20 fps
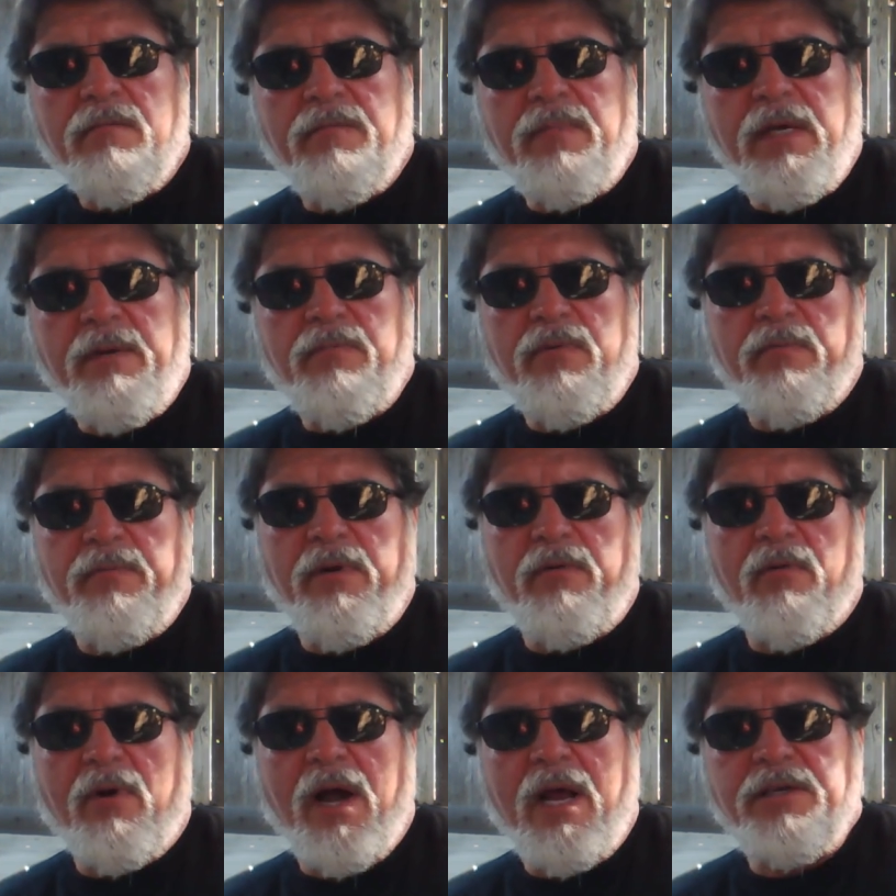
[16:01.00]
People would
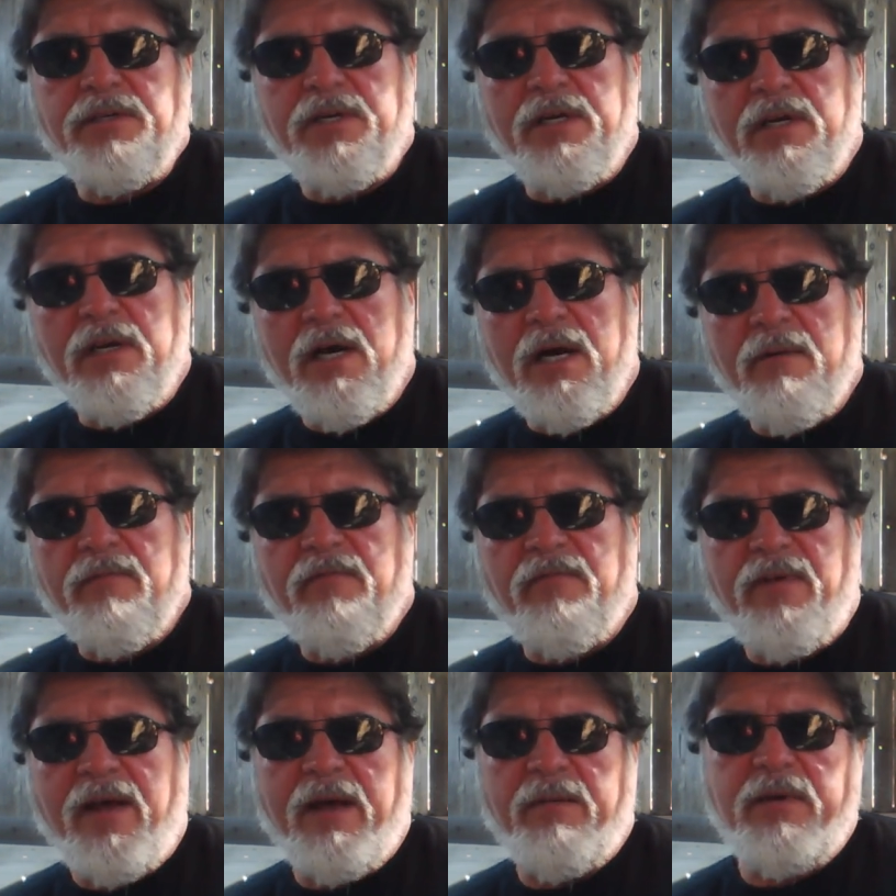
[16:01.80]
be rising up,
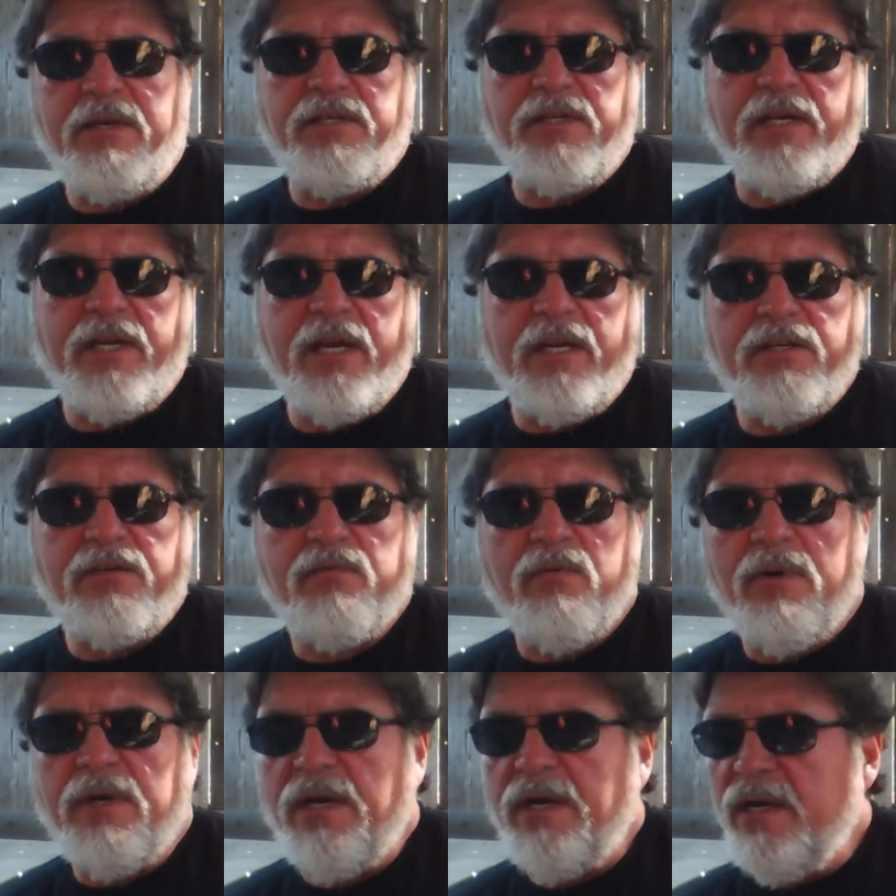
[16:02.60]
families against
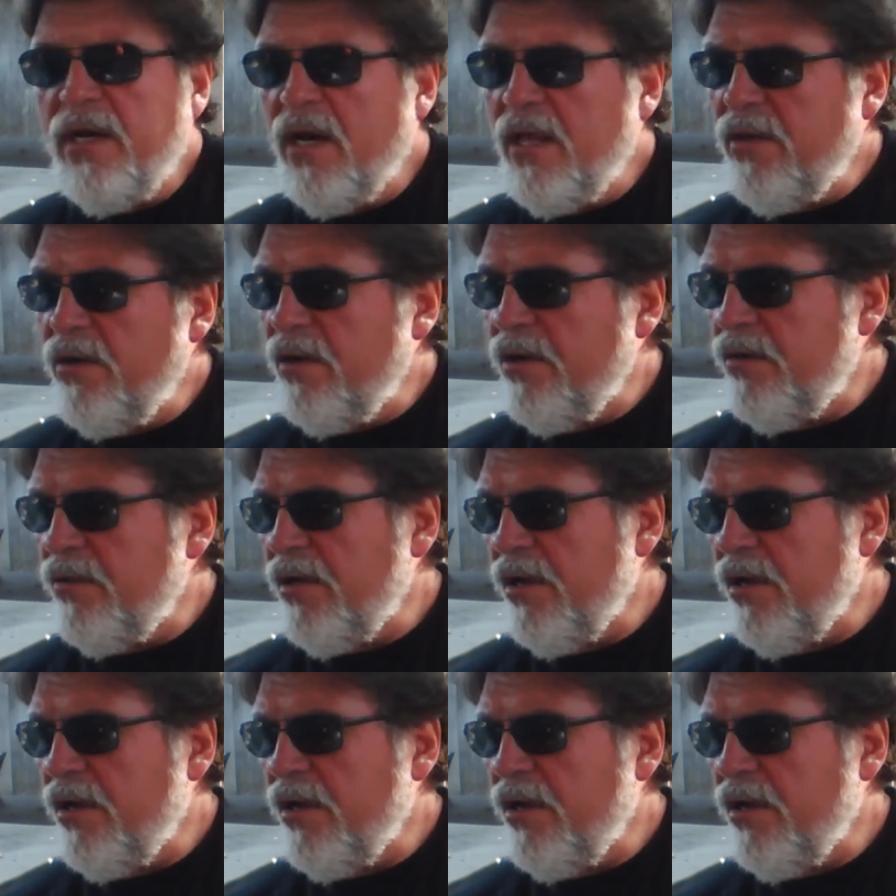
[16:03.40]
one another.